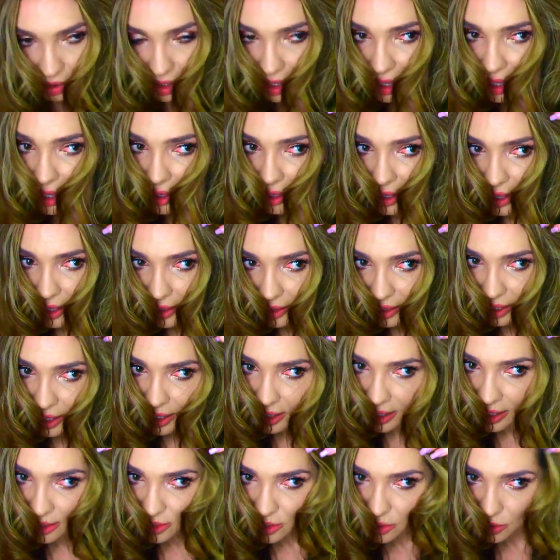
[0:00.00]
Okay, and then
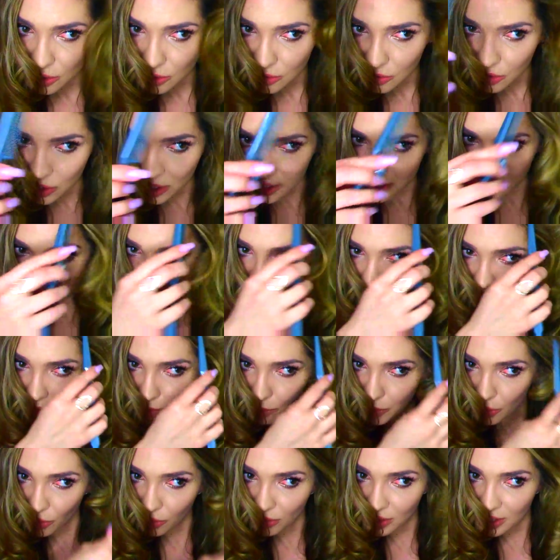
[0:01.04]
I like to do just a little
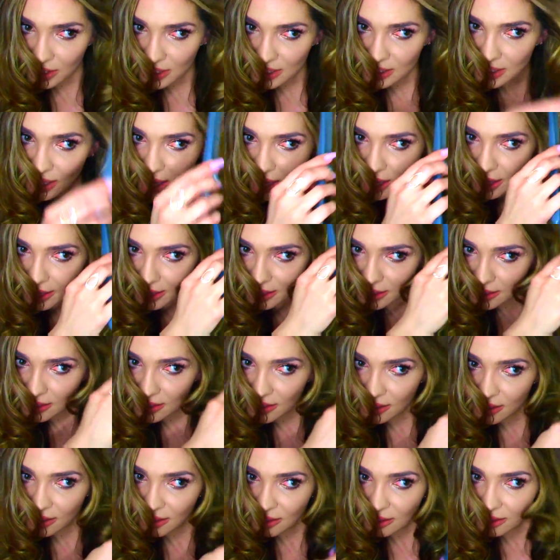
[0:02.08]
bit on the
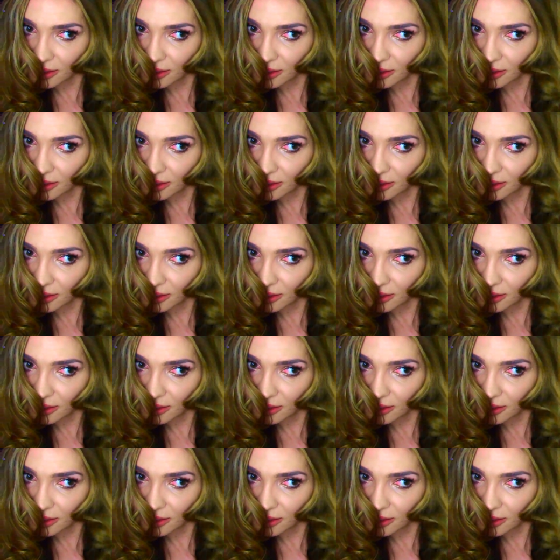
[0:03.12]
sides.